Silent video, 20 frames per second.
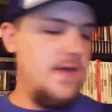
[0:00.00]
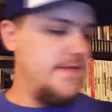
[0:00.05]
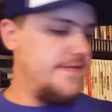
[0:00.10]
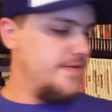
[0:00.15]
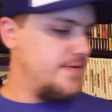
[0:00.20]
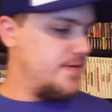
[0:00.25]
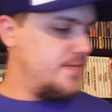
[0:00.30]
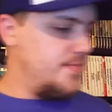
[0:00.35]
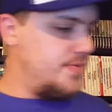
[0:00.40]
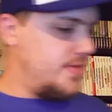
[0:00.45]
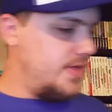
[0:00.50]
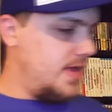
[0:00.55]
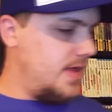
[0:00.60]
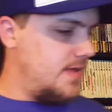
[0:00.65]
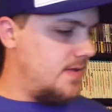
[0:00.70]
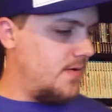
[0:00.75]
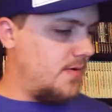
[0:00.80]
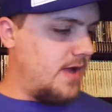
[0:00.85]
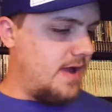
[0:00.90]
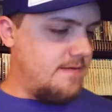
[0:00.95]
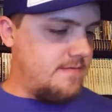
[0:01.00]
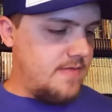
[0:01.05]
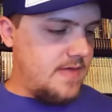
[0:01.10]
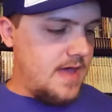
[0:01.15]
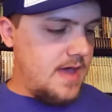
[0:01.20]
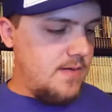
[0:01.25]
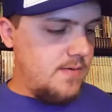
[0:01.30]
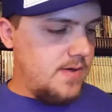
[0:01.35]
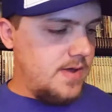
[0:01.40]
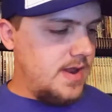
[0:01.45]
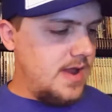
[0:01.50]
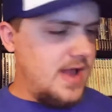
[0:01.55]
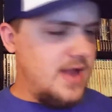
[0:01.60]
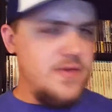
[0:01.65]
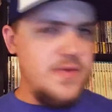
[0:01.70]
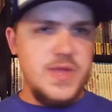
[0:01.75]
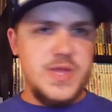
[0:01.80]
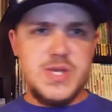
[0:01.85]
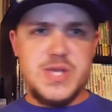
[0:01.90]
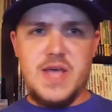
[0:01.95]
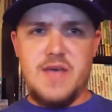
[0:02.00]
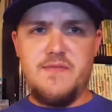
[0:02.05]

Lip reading: Also complete. Don't have that one. I know they just